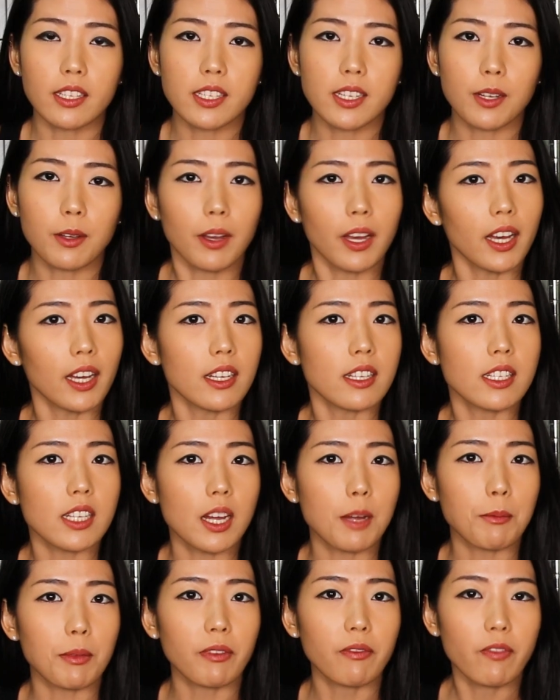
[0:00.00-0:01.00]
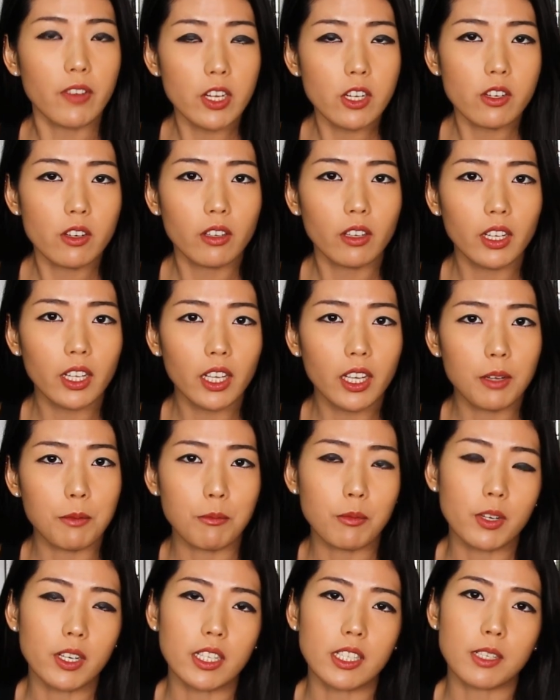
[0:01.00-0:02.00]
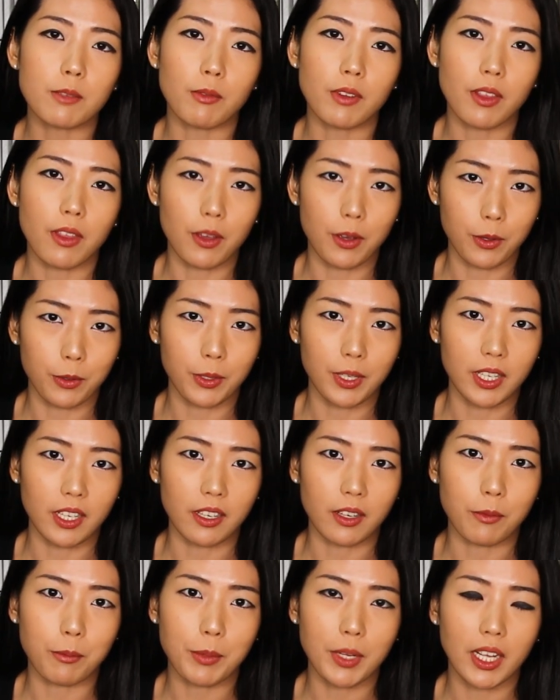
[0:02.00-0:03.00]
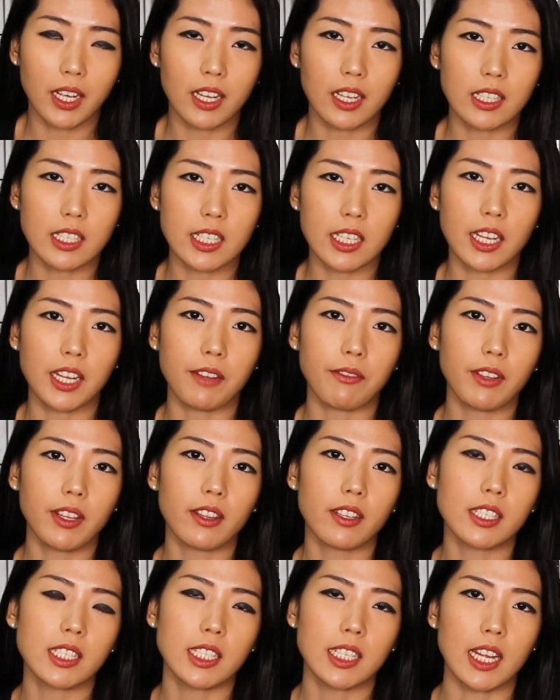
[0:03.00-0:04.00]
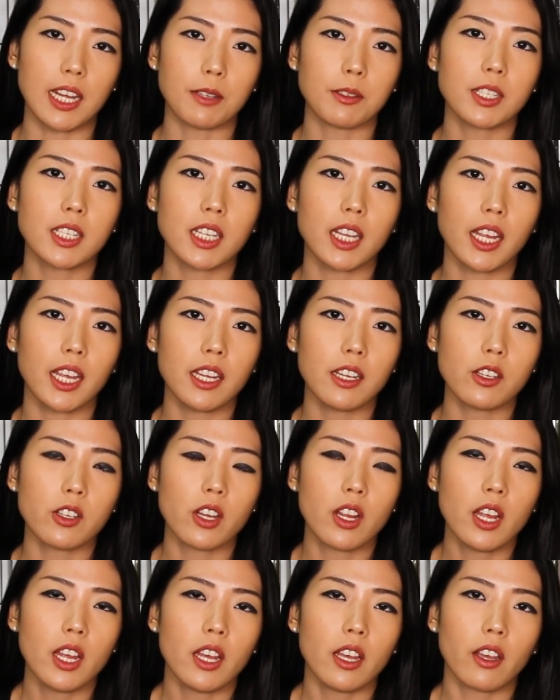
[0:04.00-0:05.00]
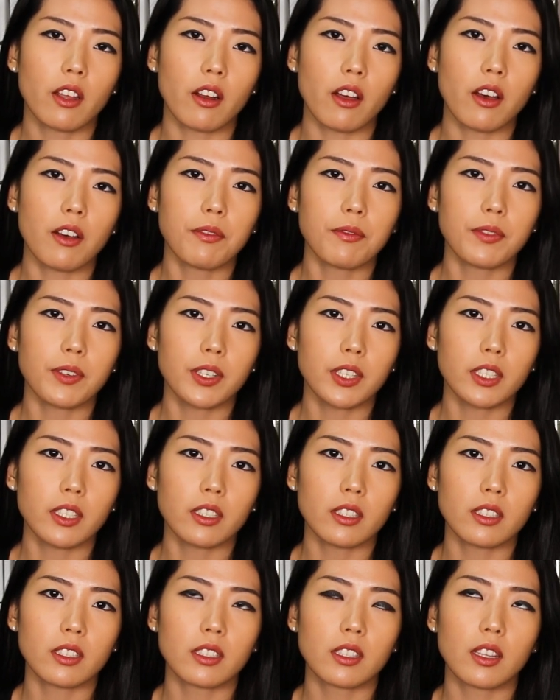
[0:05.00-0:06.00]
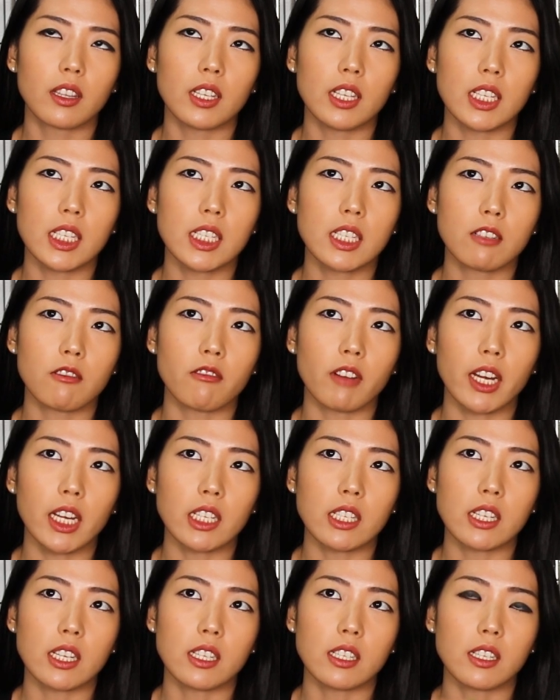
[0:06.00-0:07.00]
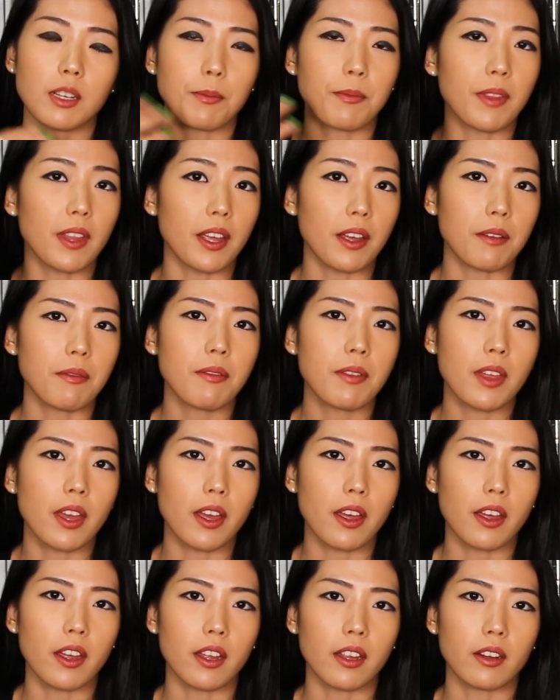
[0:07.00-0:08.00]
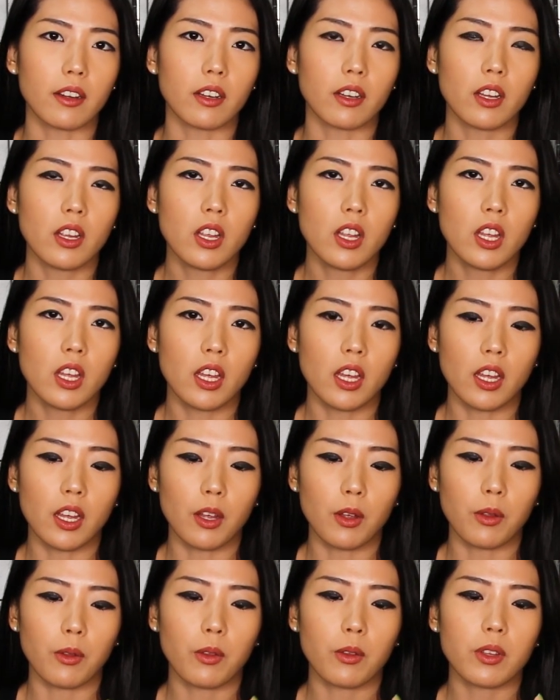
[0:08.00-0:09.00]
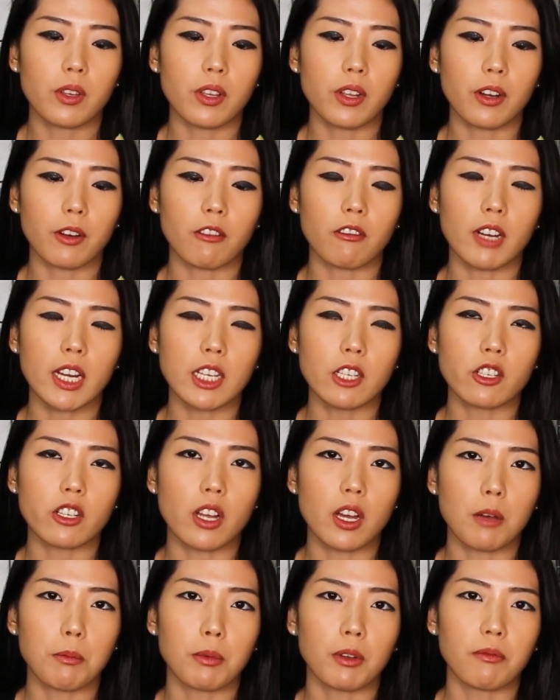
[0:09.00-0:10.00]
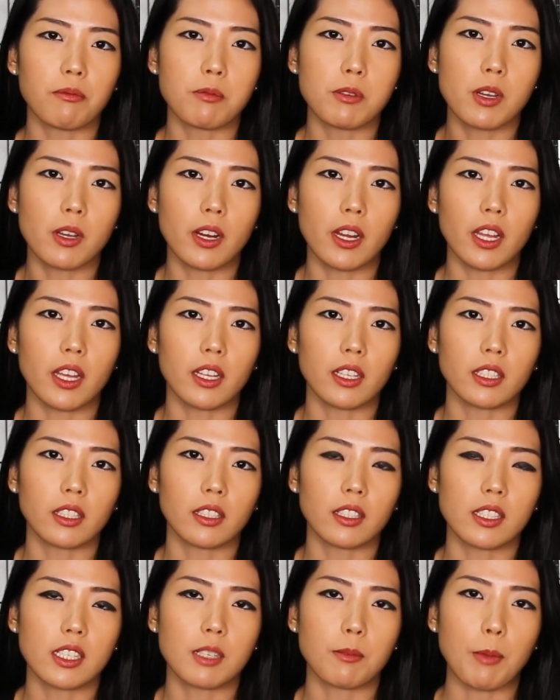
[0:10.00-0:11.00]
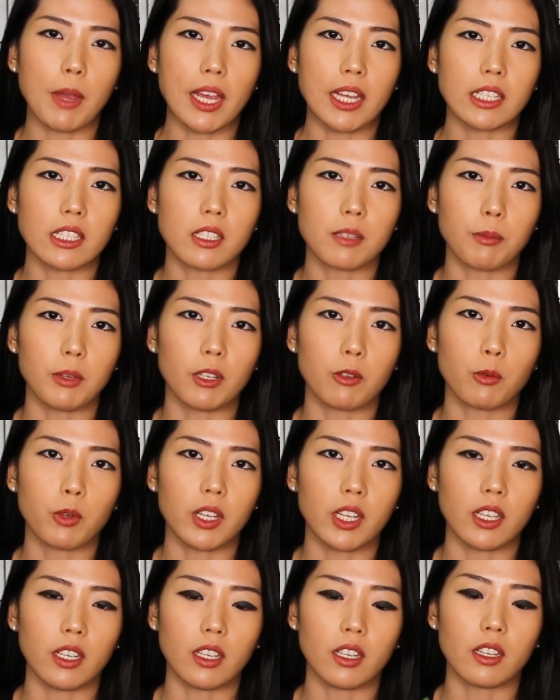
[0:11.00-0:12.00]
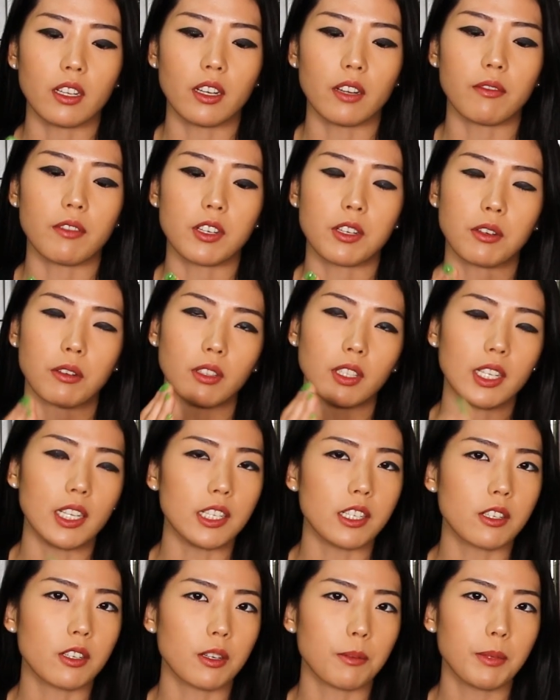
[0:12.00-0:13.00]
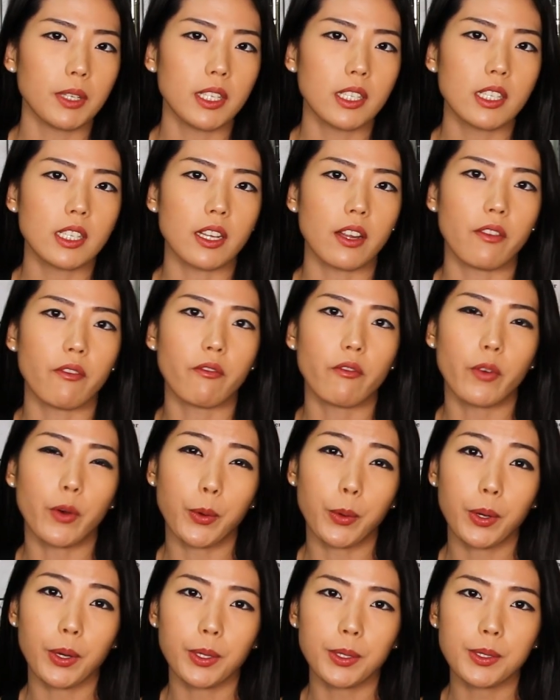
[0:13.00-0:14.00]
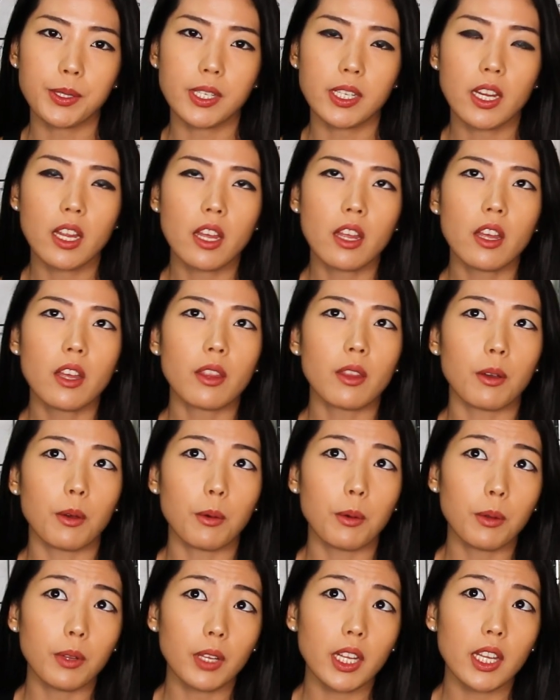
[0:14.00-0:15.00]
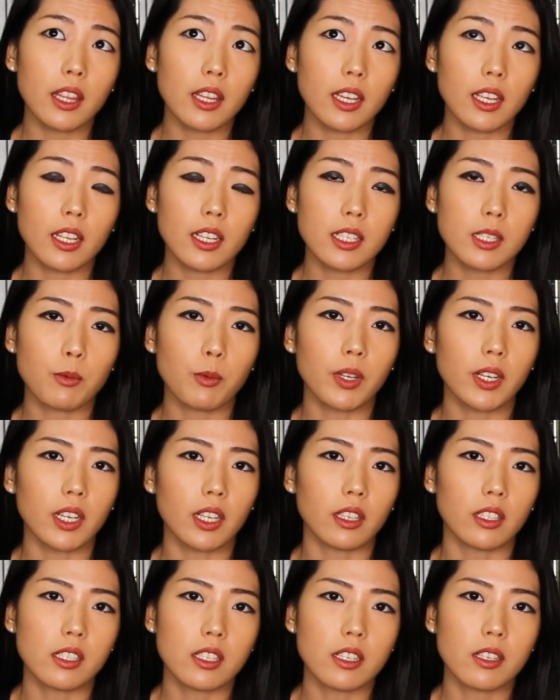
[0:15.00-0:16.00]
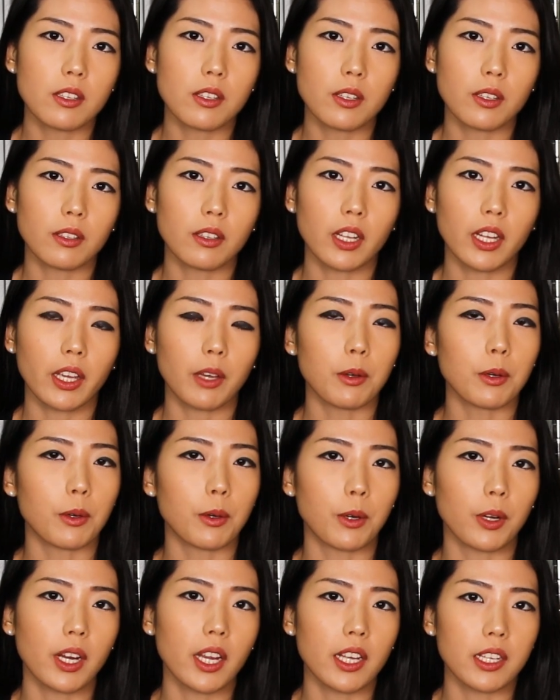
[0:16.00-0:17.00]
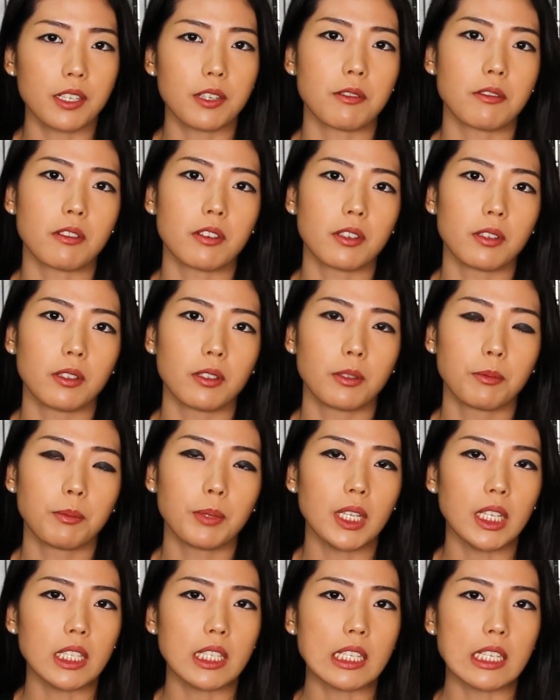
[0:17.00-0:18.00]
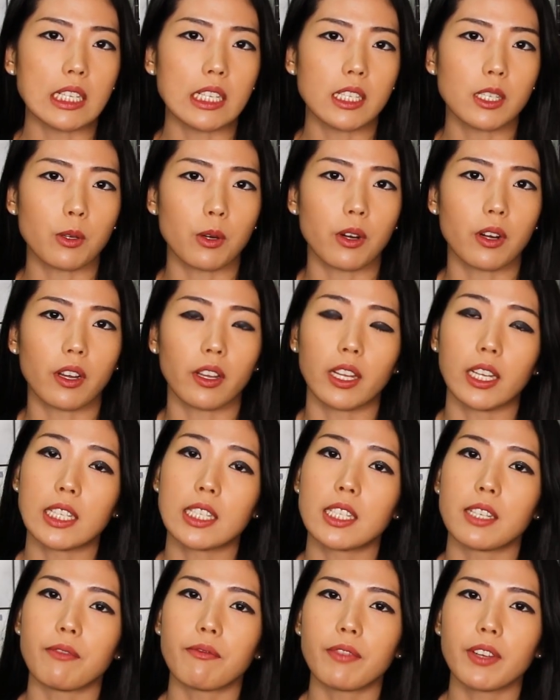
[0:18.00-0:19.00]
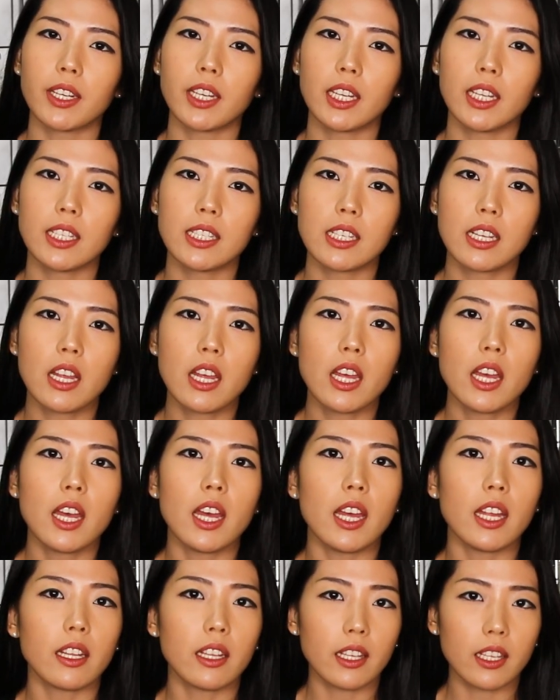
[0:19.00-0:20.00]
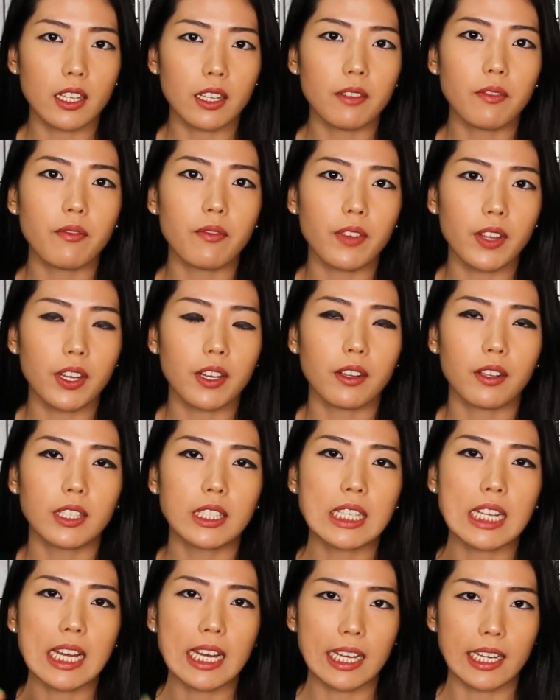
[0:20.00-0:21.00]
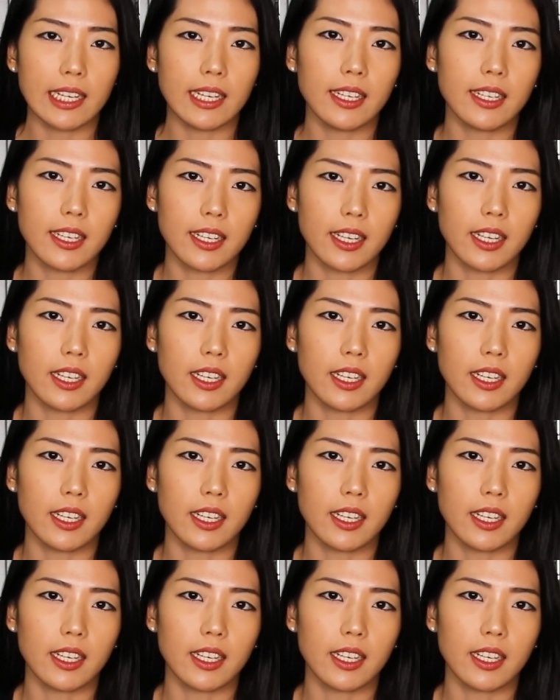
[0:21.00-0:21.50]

so guys, I'm officially impressed with Odin because even the soundstage, it offered this great sense of depth and it did a great job of putting the space between individual instruments and vocals. The only thing is when I listen to like orchestral pieces or like symphonies, it did feel tiny